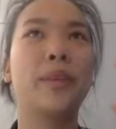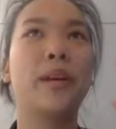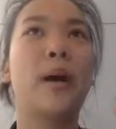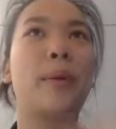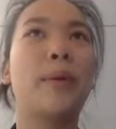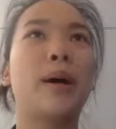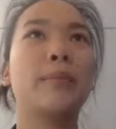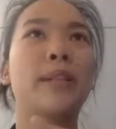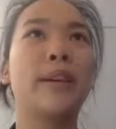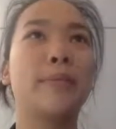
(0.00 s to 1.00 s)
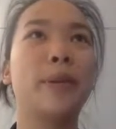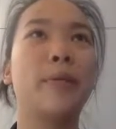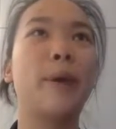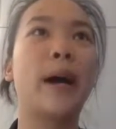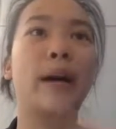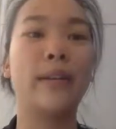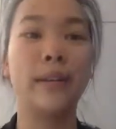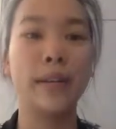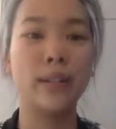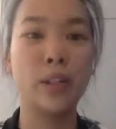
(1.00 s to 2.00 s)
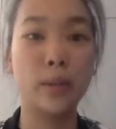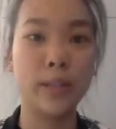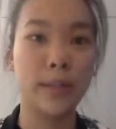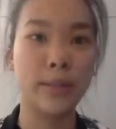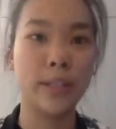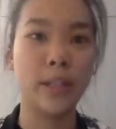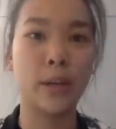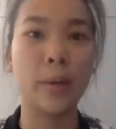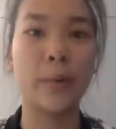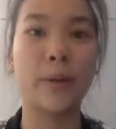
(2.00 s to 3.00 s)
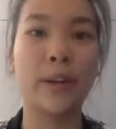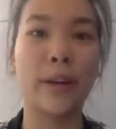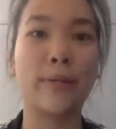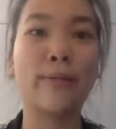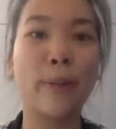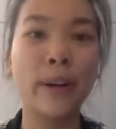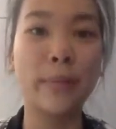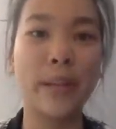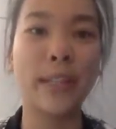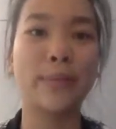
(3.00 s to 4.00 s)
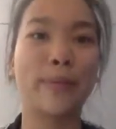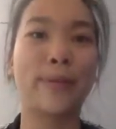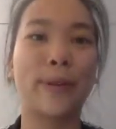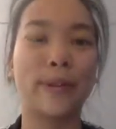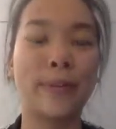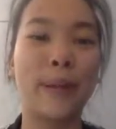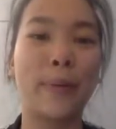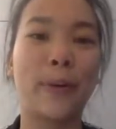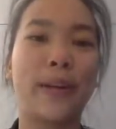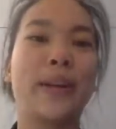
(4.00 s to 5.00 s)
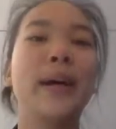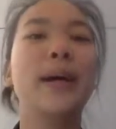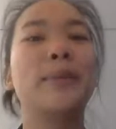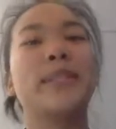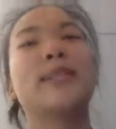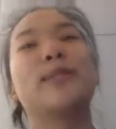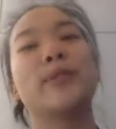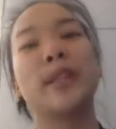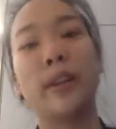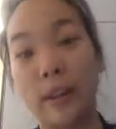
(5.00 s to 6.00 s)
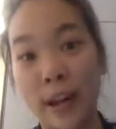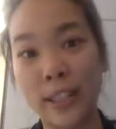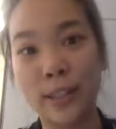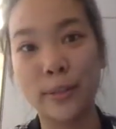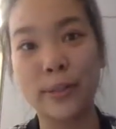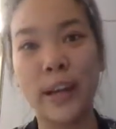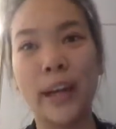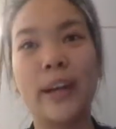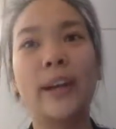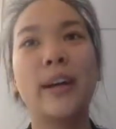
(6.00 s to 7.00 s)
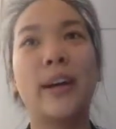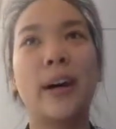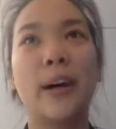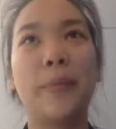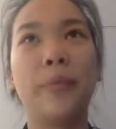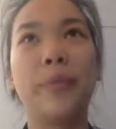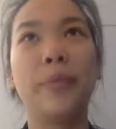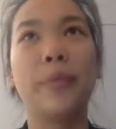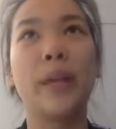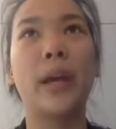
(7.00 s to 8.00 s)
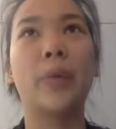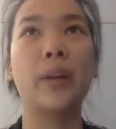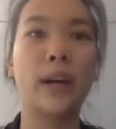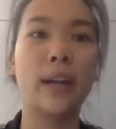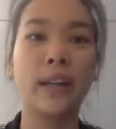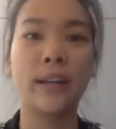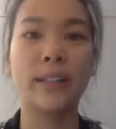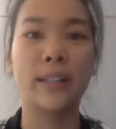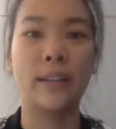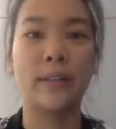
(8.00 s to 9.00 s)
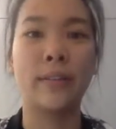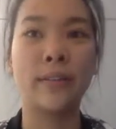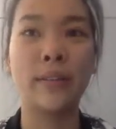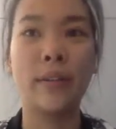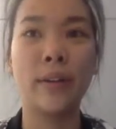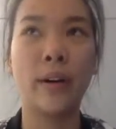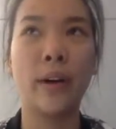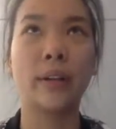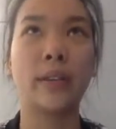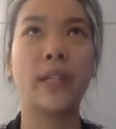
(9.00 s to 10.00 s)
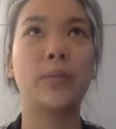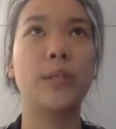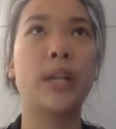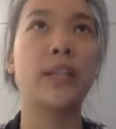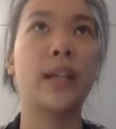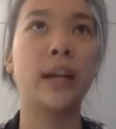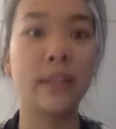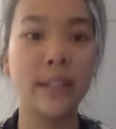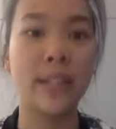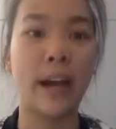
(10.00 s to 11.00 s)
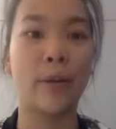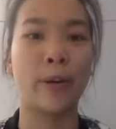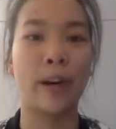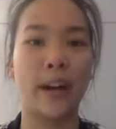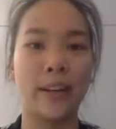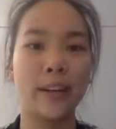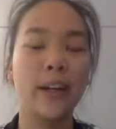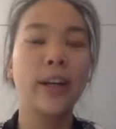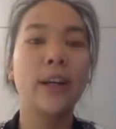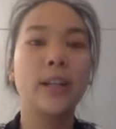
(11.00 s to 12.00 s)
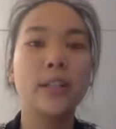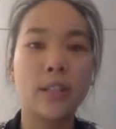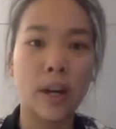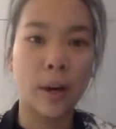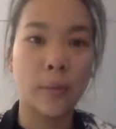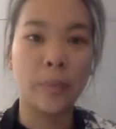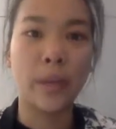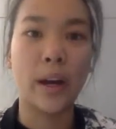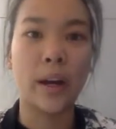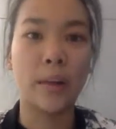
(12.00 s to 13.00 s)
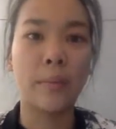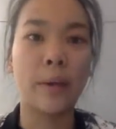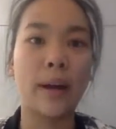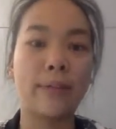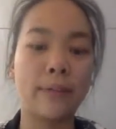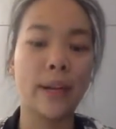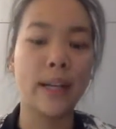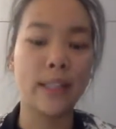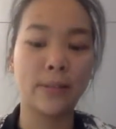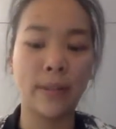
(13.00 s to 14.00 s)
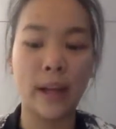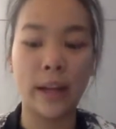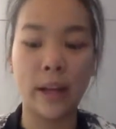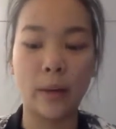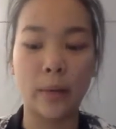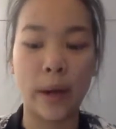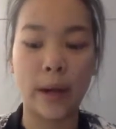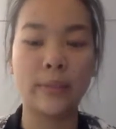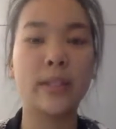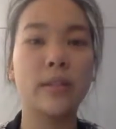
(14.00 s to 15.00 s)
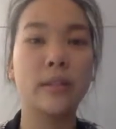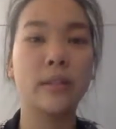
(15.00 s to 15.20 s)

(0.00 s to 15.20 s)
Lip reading: got my mom to give me a ride to San Francisco. We were there 40 minutes before the flight boarded, but since it was an international flight, they would not let us in unless we checked in at least an hour ahead. So my next flight arrives